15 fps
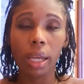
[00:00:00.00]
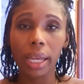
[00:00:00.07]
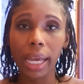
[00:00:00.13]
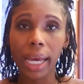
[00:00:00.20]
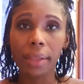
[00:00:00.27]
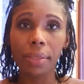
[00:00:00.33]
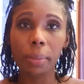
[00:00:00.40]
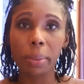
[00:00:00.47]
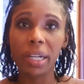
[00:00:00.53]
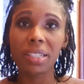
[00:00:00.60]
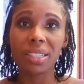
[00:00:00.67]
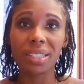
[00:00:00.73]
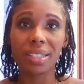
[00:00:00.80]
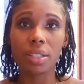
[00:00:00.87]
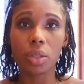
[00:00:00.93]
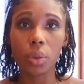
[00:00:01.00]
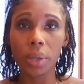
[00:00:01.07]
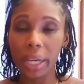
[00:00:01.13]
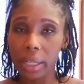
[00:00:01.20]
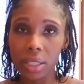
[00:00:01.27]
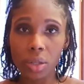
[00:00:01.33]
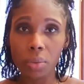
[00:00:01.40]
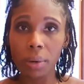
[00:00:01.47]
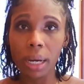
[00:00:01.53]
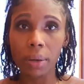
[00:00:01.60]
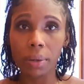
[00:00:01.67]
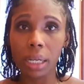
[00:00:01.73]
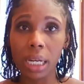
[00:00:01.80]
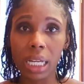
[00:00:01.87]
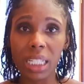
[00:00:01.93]
Can the person still get
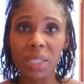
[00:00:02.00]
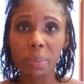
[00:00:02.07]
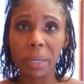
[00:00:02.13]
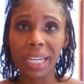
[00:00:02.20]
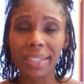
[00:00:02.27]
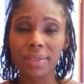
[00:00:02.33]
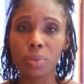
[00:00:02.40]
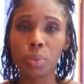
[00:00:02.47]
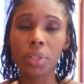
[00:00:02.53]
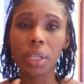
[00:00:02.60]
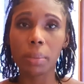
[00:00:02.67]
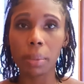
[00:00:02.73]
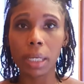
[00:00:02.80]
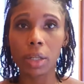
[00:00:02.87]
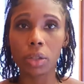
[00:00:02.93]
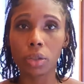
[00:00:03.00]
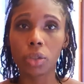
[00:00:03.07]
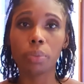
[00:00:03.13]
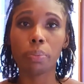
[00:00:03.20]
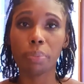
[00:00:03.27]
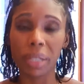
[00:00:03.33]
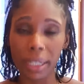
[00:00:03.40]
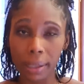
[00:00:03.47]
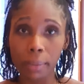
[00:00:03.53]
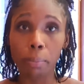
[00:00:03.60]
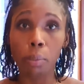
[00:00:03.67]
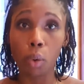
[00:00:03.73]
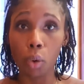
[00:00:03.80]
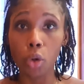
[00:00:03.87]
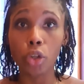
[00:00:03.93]
around in that space? Would it be
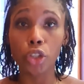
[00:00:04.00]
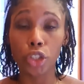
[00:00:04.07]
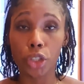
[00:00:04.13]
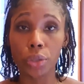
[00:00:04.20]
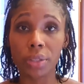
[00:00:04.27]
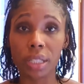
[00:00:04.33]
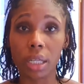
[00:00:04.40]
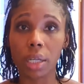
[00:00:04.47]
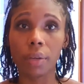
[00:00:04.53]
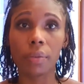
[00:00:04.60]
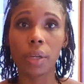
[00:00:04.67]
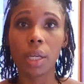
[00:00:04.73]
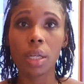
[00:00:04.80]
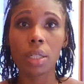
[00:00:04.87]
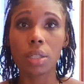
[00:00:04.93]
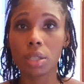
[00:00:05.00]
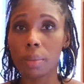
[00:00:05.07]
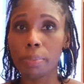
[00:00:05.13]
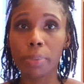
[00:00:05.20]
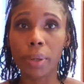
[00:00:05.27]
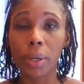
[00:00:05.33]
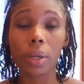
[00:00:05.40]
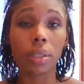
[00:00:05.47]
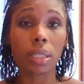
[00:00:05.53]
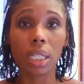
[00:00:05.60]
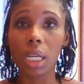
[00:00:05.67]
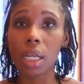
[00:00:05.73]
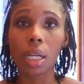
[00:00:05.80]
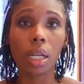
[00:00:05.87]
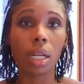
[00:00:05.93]
more conducive to put
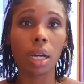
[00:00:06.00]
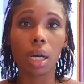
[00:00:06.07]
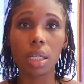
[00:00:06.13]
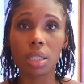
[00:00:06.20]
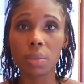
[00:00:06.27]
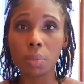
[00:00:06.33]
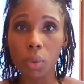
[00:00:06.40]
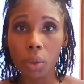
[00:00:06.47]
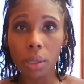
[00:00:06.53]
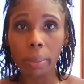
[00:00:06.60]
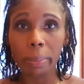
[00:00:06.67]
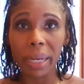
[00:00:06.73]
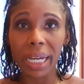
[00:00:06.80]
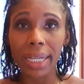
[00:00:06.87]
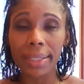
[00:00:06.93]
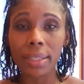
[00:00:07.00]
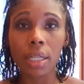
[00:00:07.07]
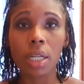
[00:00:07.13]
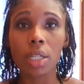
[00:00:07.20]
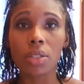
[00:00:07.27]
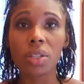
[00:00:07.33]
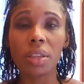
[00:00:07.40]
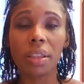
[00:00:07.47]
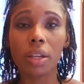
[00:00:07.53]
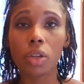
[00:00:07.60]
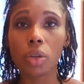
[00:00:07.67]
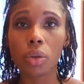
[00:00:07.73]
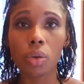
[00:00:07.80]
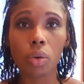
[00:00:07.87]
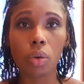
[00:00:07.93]
in a smaller bed, so then you
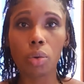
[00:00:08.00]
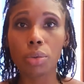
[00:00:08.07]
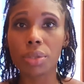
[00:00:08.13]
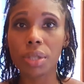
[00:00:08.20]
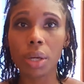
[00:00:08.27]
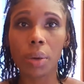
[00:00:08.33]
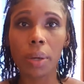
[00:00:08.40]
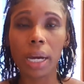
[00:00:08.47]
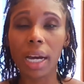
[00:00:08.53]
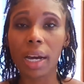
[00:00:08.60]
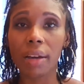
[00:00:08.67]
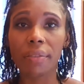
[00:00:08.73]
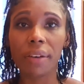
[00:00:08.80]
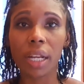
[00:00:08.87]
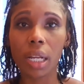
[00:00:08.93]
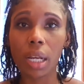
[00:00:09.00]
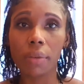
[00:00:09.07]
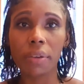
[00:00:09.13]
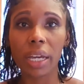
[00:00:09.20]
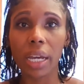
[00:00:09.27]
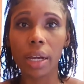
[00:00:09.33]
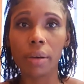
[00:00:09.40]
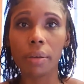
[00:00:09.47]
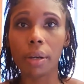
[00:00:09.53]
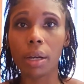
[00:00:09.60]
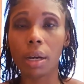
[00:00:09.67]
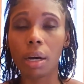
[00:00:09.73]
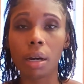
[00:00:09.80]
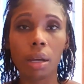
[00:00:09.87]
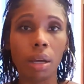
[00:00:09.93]
can also have another
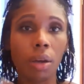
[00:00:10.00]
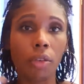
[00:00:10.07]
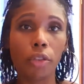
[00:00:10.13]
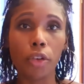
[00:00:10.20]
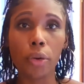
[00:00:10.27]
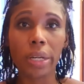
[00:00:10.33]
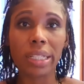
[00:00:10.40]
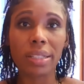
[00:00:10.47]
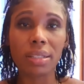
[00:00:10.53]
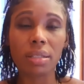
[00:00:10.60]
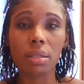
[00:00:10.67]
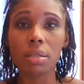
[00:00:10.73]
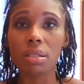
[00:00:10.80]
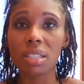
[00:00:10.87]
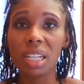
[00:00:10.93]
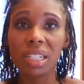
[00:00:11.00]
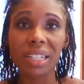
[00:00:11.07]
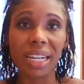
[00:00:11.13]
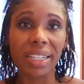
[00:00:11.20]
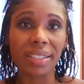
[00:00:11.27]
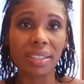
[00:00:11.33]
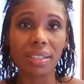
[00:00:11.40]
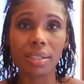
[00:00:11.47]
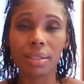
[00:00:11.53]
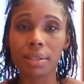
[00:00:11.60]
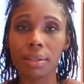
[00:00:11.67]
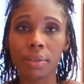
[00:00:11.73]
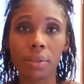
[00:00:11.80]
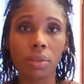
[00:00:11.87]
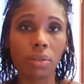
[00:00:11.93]
area, for instance, a desk,
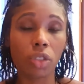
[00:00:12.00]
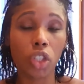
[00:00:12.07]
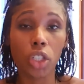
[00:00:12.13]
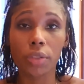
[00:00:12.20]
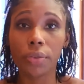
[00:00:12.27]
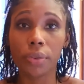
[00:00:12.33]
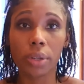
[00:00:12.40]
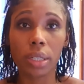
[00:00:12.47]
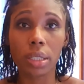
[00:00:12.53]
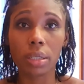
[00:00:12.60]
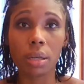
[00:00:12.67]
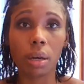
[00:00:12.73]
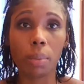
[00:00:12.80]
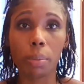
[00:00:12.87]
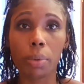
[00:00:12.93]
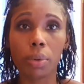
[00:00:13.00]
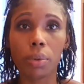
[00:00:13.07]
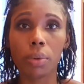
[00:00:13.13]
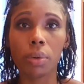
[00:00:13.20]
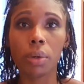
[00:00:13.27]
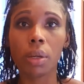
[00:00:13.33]
just for example.